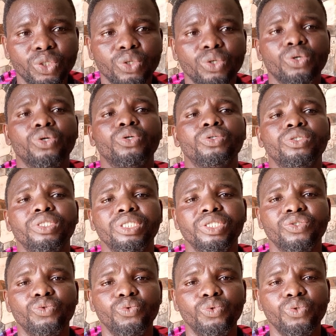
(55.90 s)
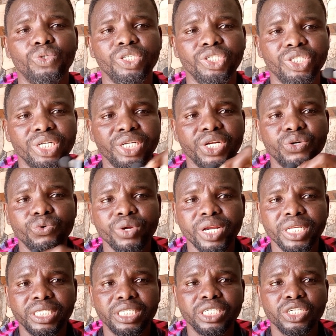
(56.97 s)
to
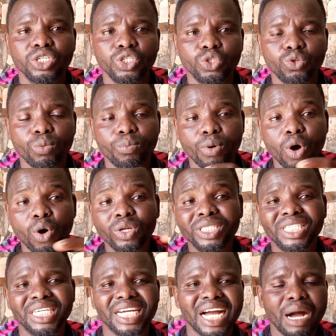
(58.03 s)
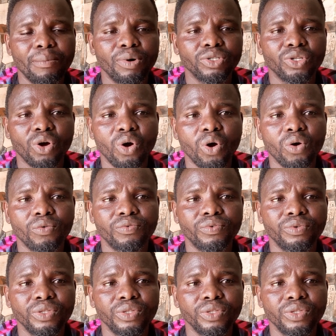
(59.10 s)
regenerate to burn the carbon off,